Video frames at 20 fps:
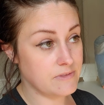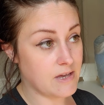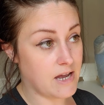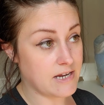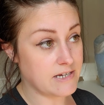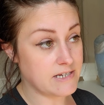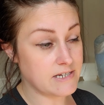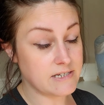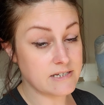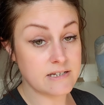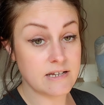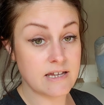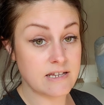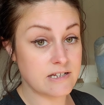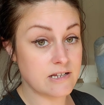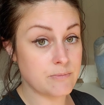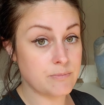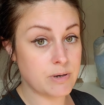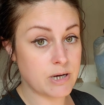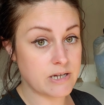I didn't
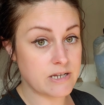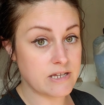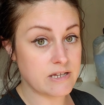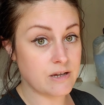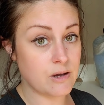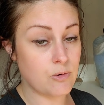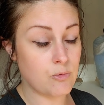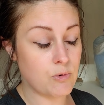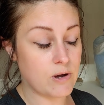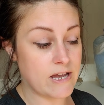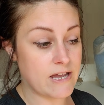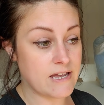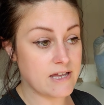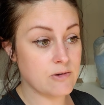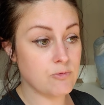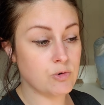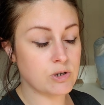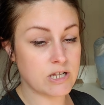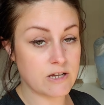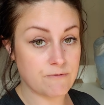end up putting away
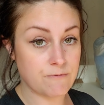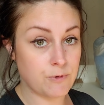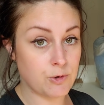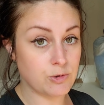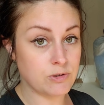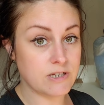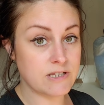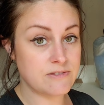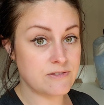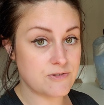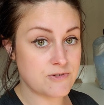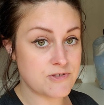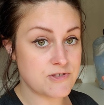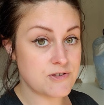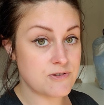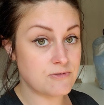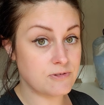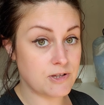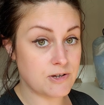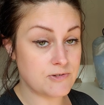what I folded those
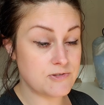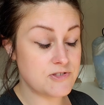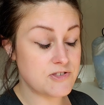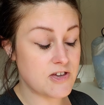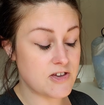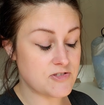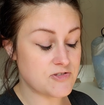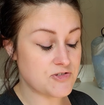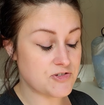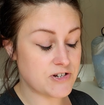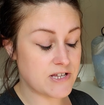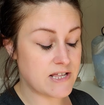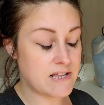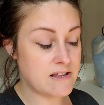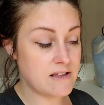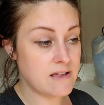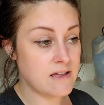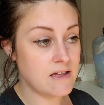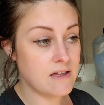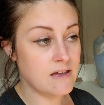two loads
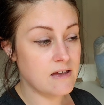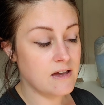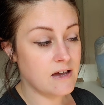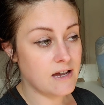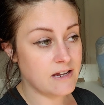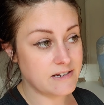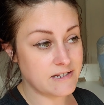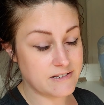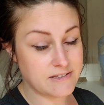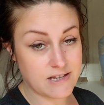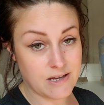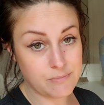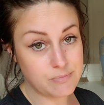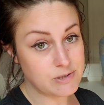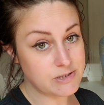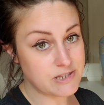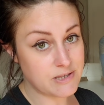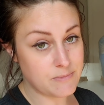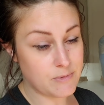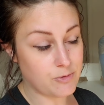yesterday. I did not
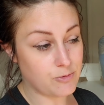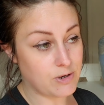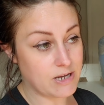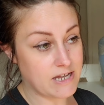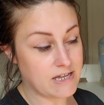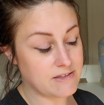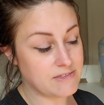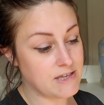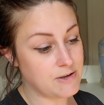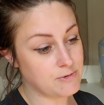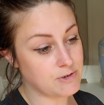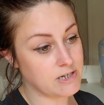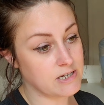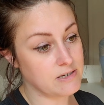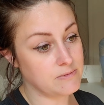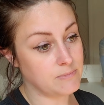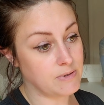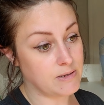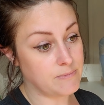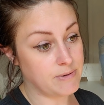put them away. They were
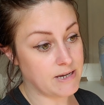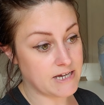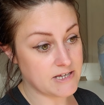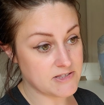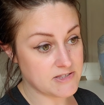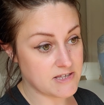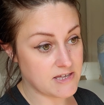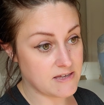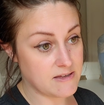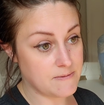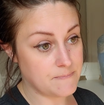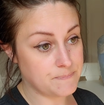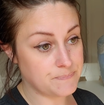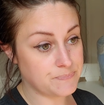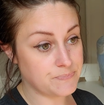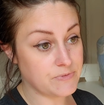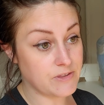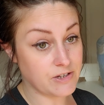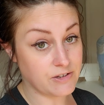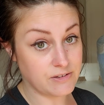in my basket,
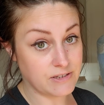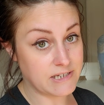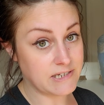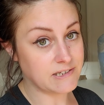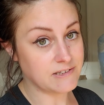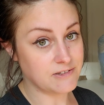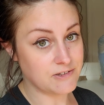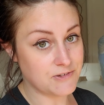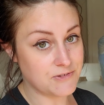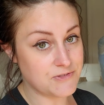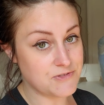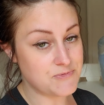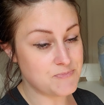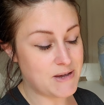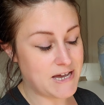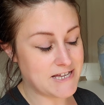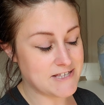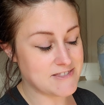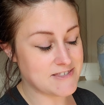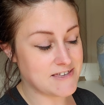the clean clothes
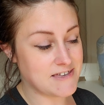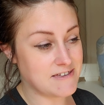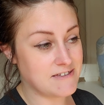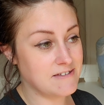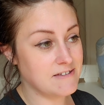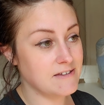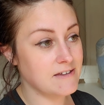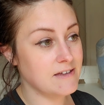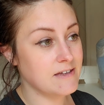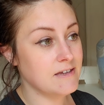basket.